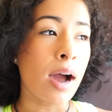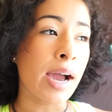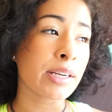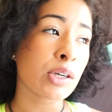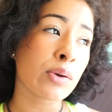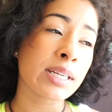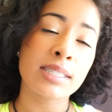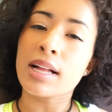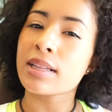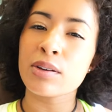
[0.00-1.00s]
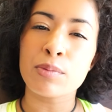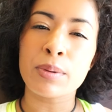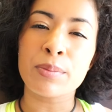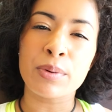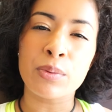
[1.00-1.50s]
I don't exactly
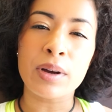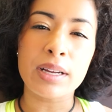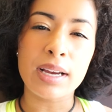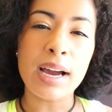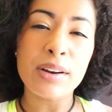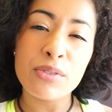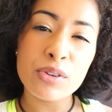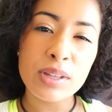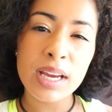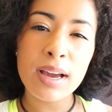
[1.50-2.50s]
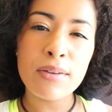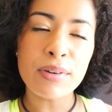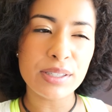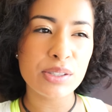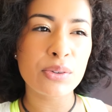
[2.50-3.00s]
remember what kind of food they
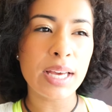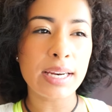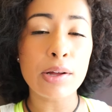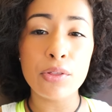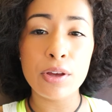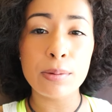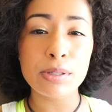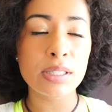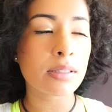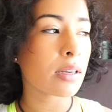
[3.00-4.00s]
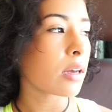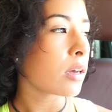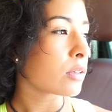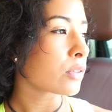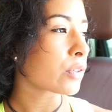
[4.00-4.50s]
have. I just know they had healthy options.
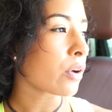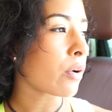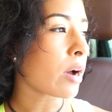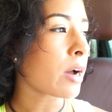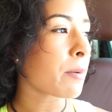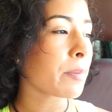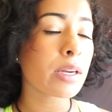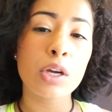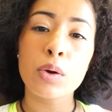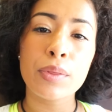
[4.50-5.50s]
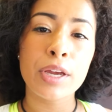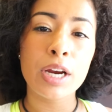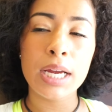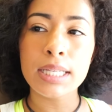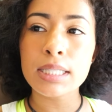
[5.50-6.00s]
So I'm gonna go in
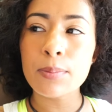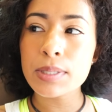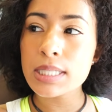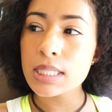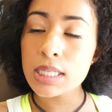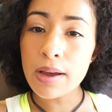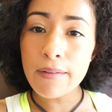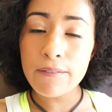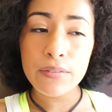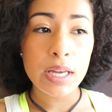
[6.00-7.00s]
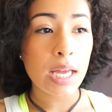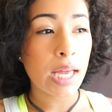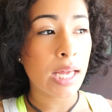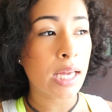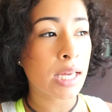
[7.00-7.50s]
there, get some stuff,
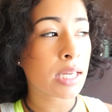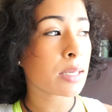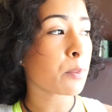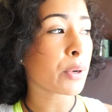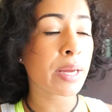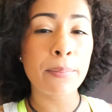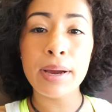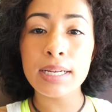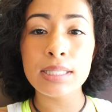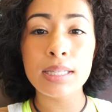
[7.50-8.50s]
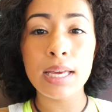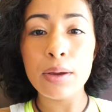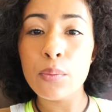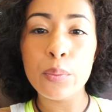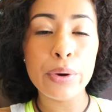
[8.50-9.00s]
and bring it back to the
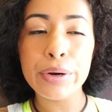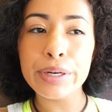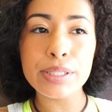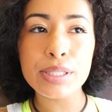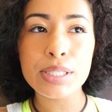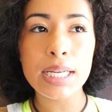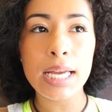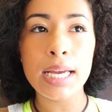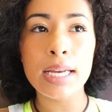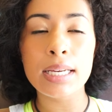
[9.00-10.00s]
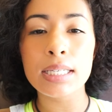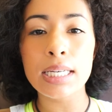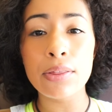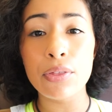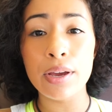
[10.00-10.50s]
headquarters and
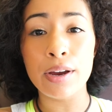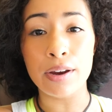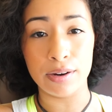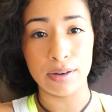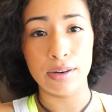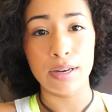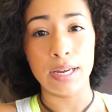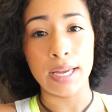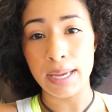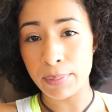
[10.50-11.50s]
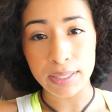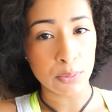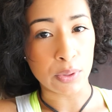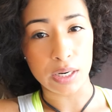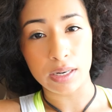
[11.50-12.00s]
eat there and get back
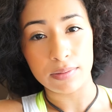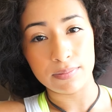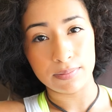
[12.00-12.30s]
to work.